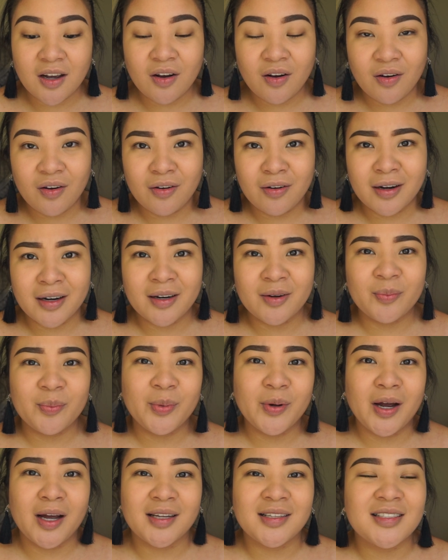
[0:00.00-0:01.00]
or
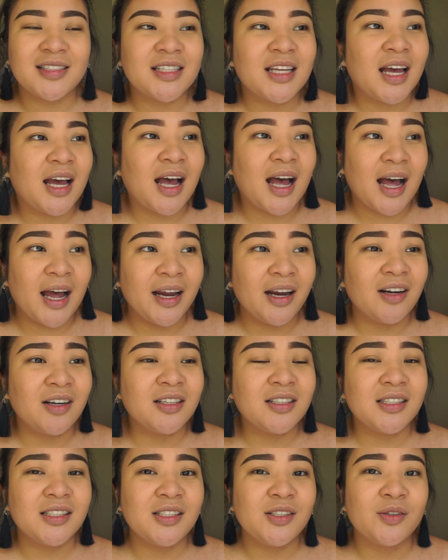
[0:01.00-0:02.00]
bronze. I
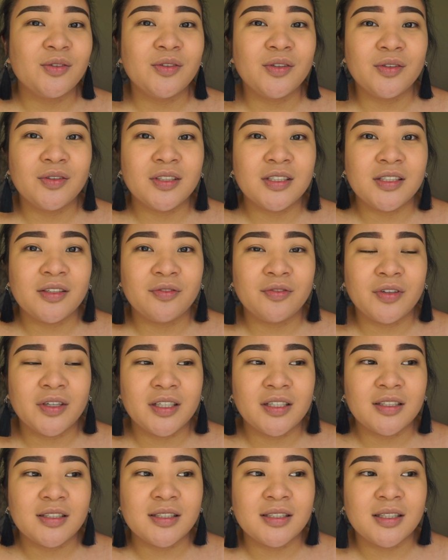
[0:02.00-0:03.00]
honestly don't know the
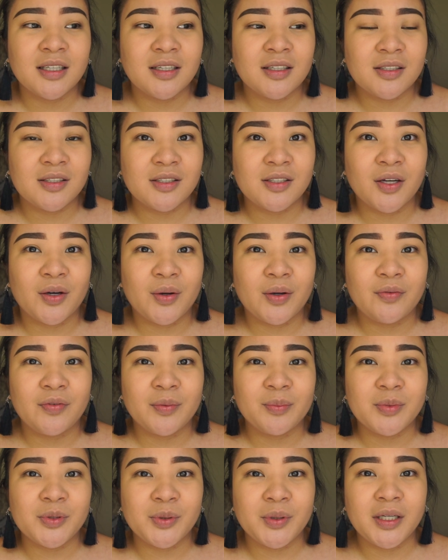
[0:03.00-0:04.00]
difference, so if
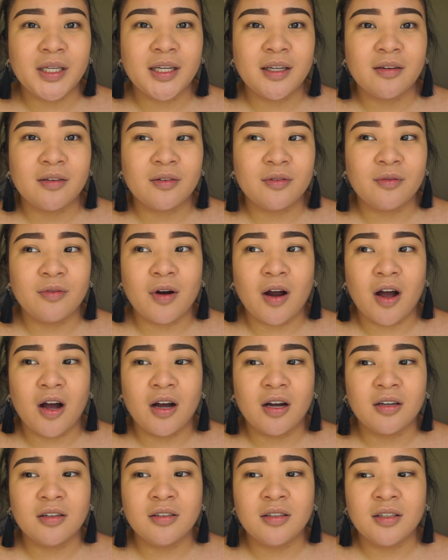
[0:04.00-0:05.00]
I'm doing it
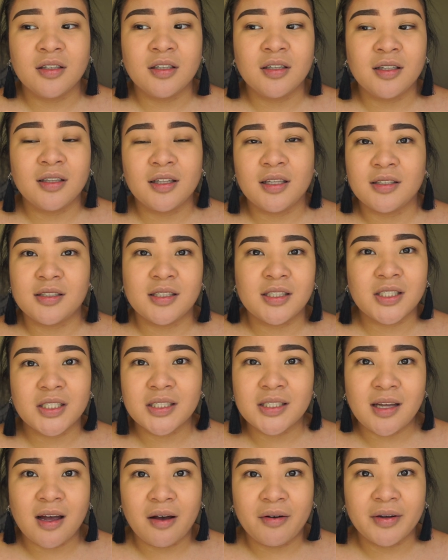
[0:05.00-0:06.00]
wrong, this is
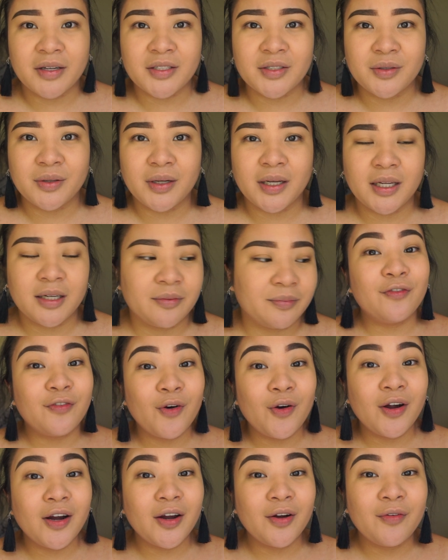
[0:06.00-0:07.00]
just how I do it.
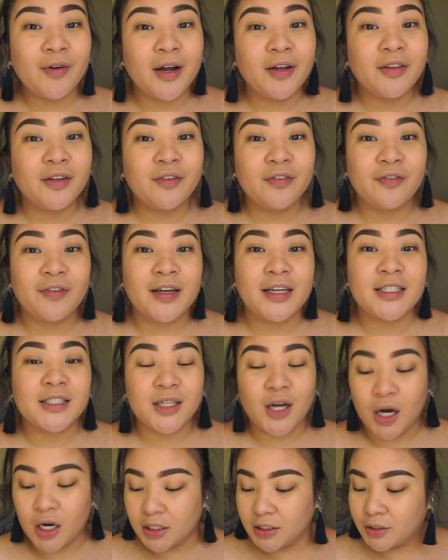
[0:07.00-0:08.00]
For around the face
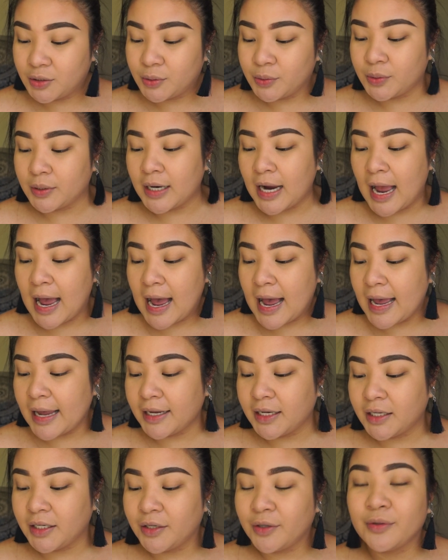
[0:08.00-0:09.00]
contour,
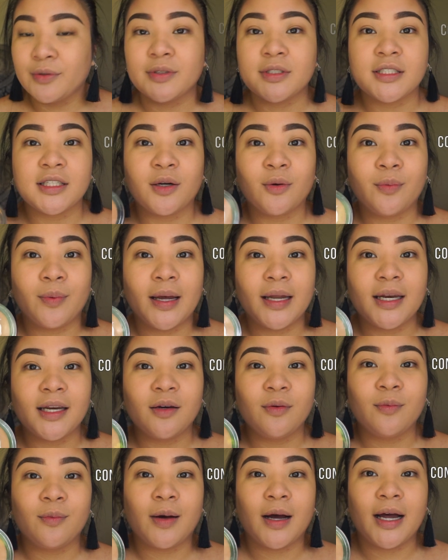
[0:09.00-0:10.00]
I use the Wet
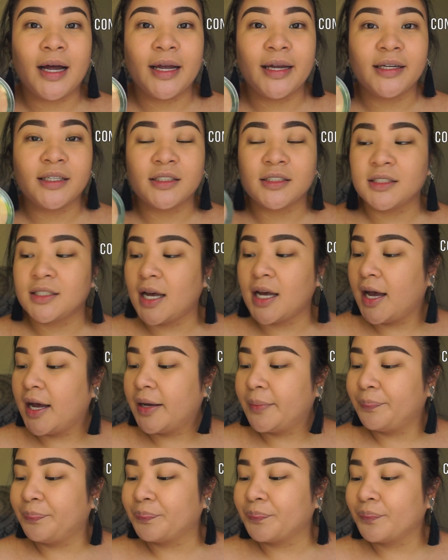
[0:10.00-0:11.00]
n Wild um,